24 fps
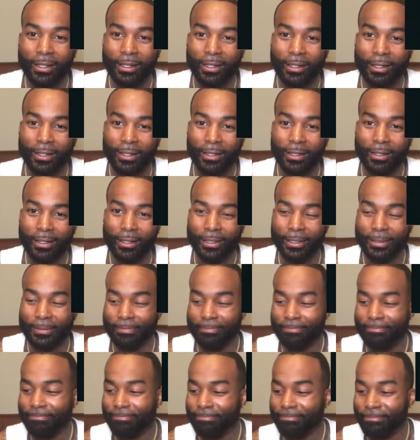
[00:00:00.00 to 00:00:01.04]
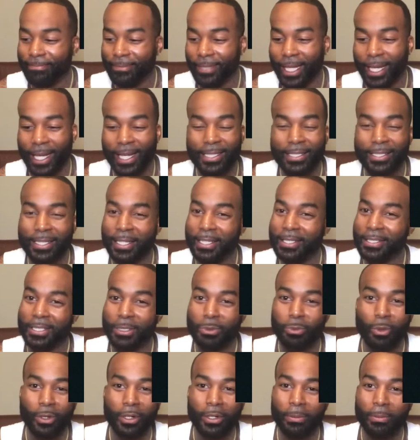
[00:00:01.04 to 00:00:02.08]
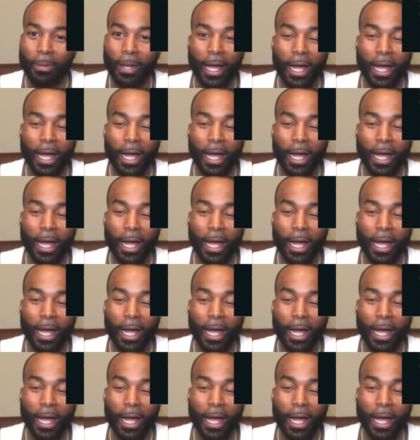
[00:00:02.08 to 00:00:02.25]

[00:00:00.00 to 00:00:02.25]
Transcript: uh, like I said, just one of them